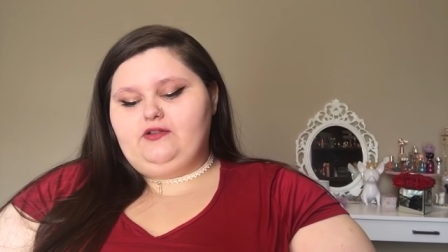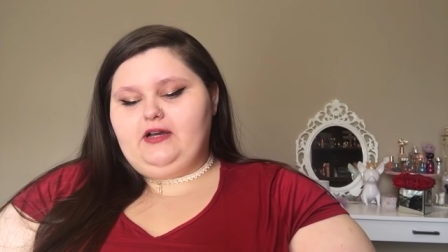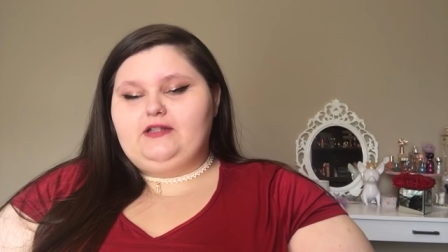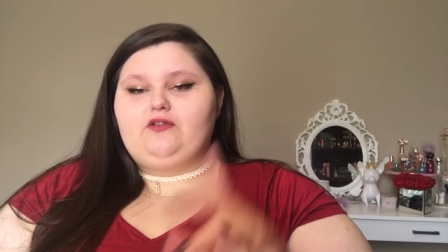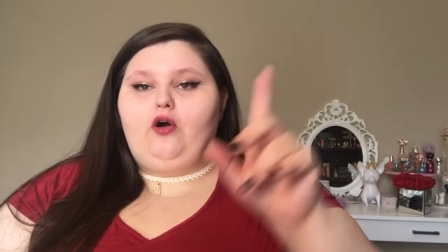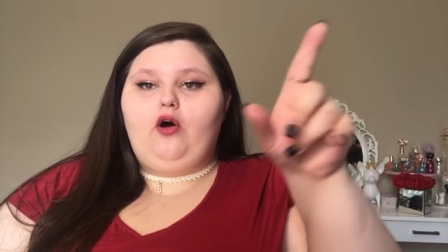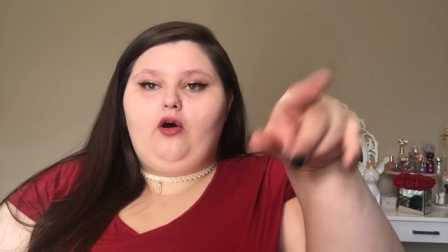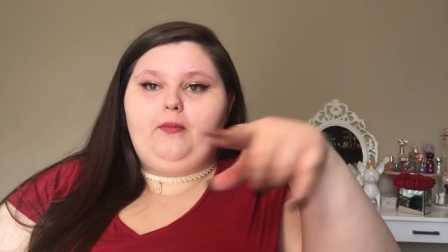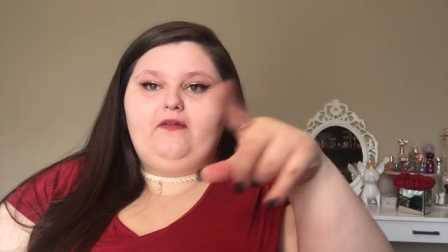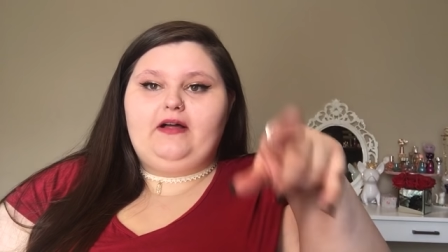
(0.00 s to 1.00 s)
You guys are
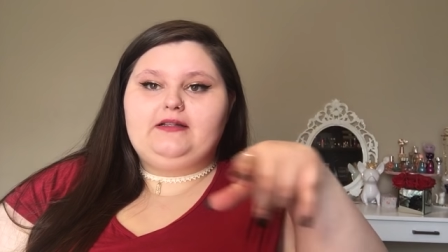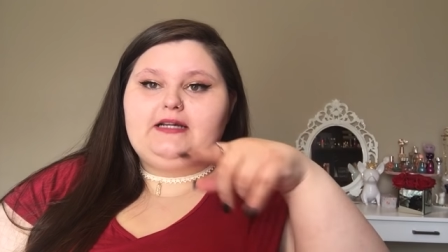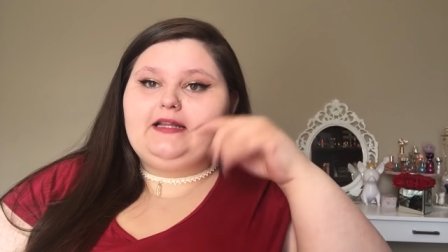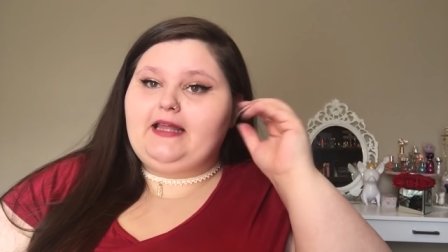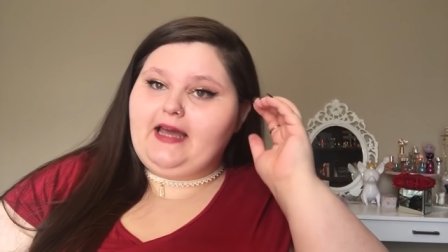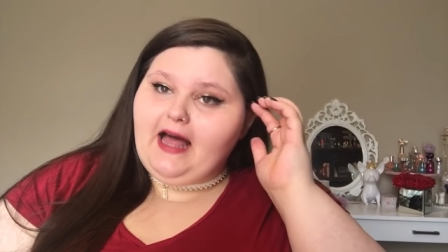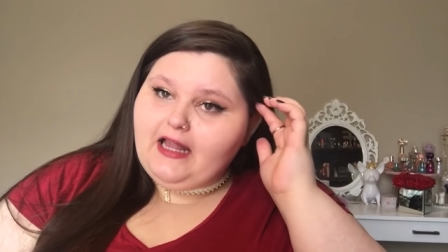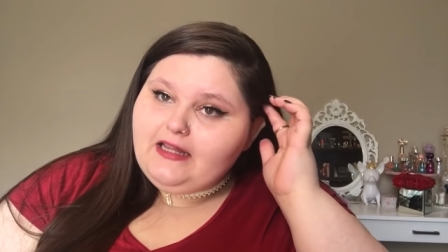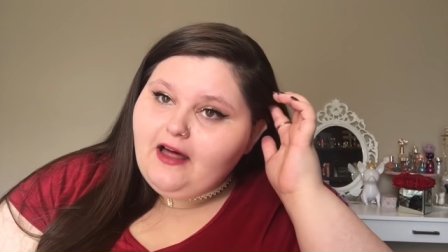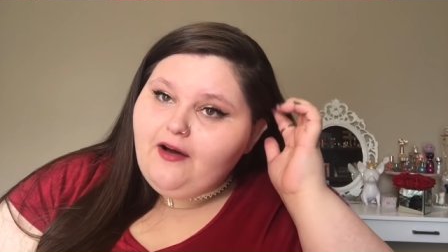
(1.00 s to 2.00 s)
all my Valentine. Like,
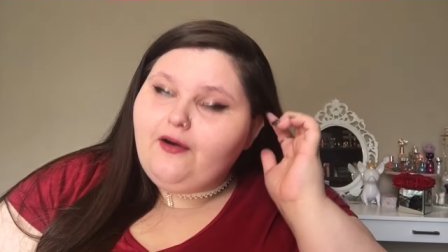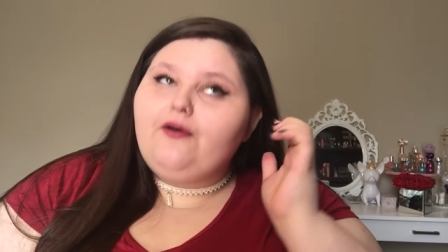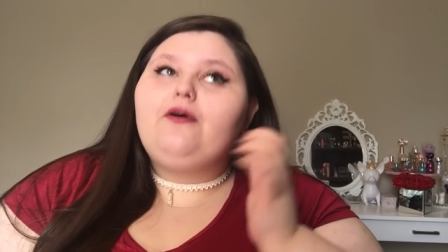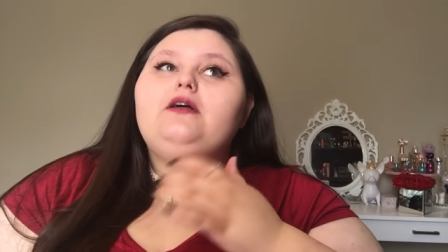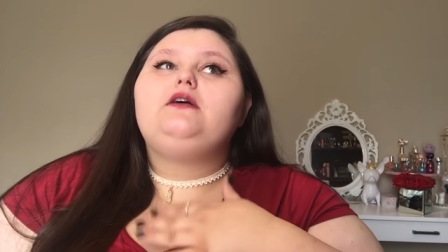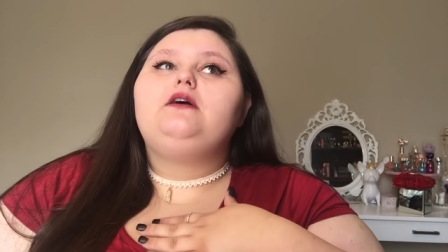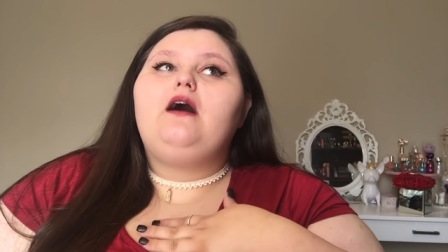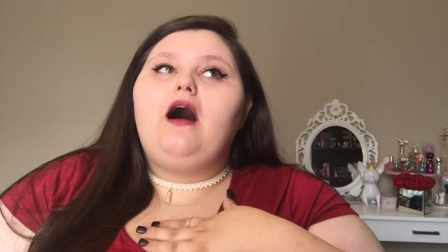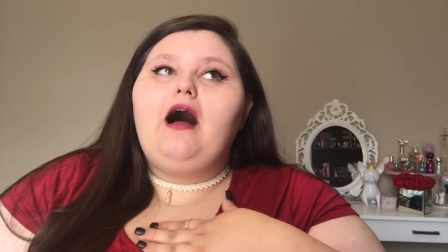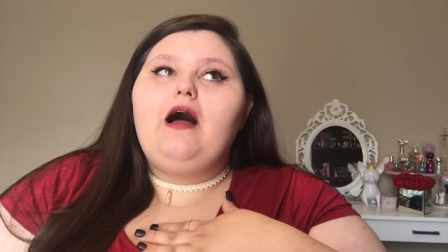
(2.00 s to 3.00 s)
hello.
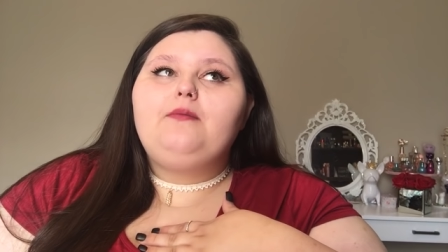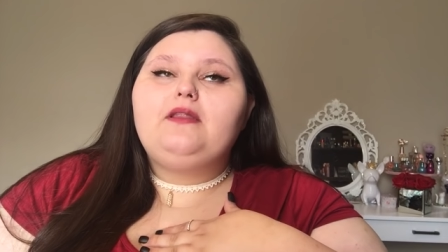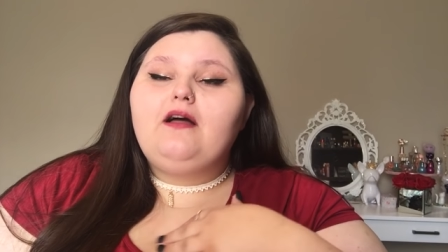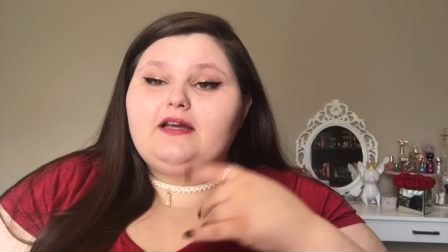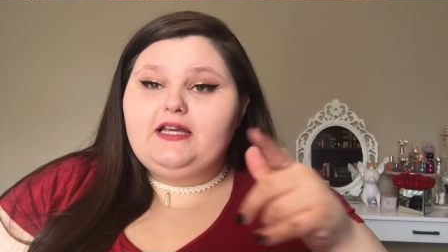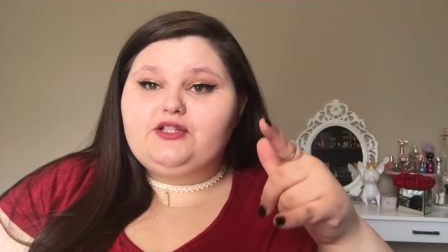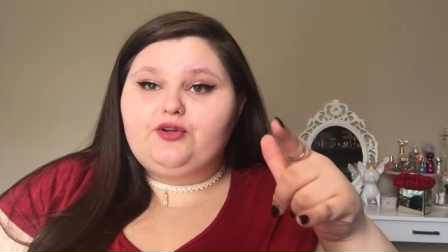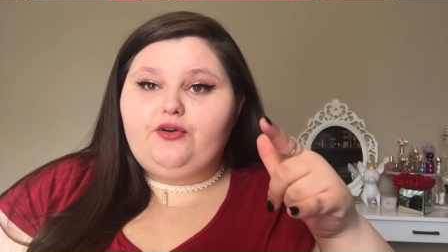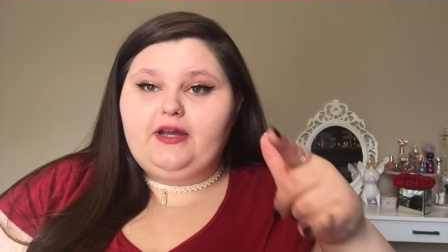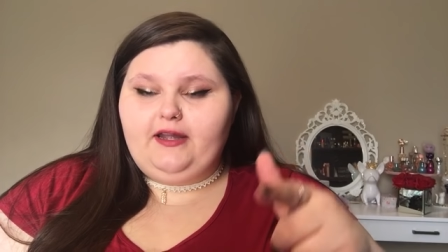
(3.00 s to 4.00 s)
I'm the luckiest
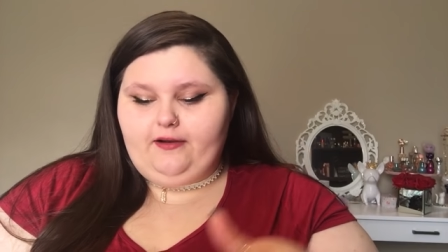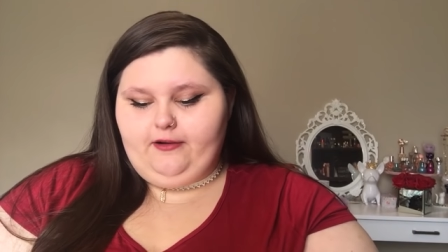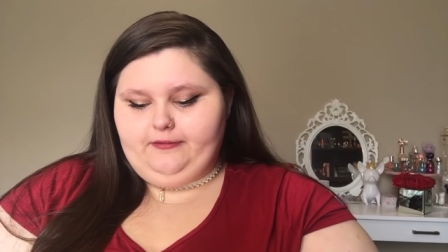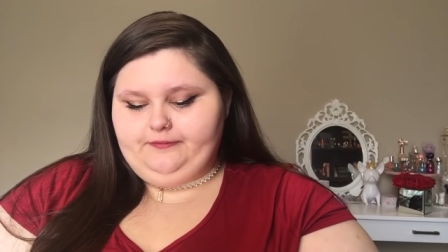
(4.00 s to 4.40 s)
girl here.